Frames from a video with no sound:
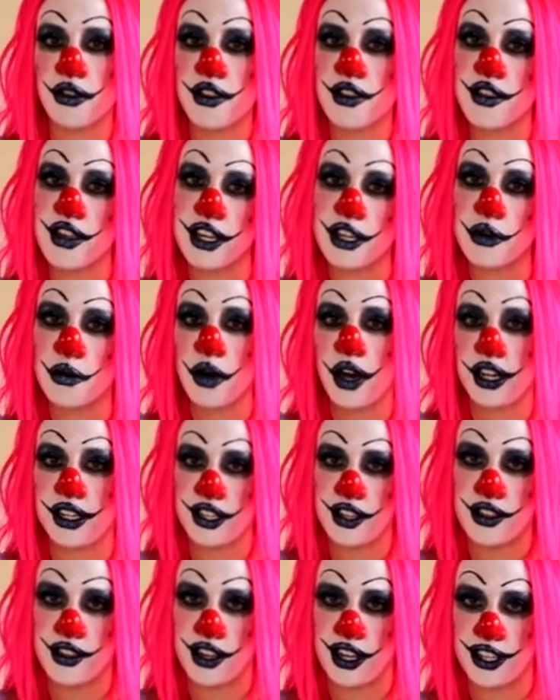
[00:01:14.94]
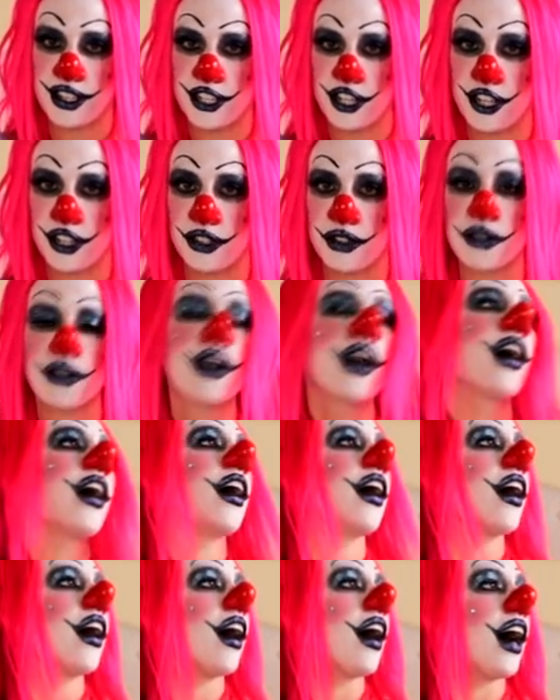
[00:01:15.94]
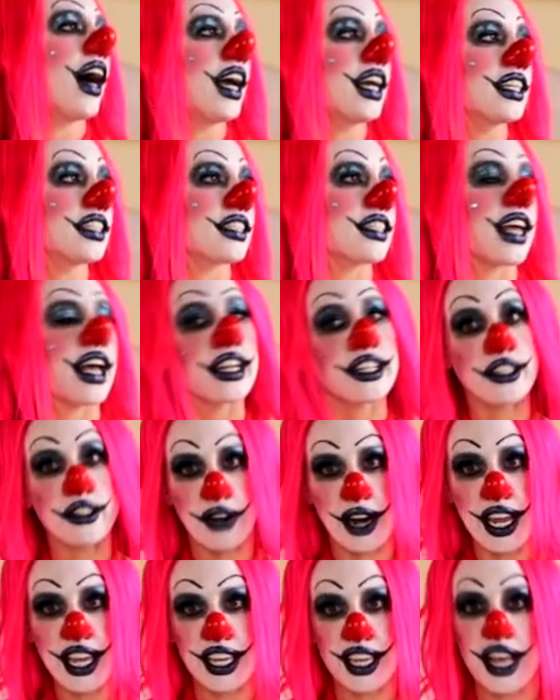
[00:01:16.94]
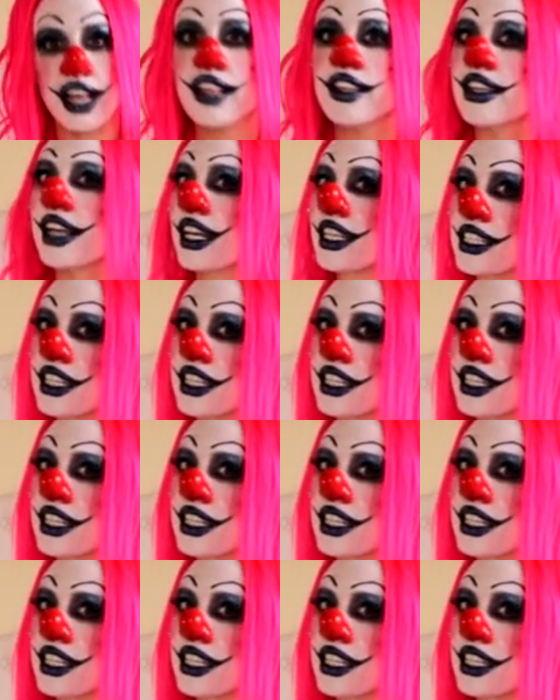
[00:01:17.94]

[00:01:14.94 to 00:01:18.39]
with thing one and thing two. I said, Great, that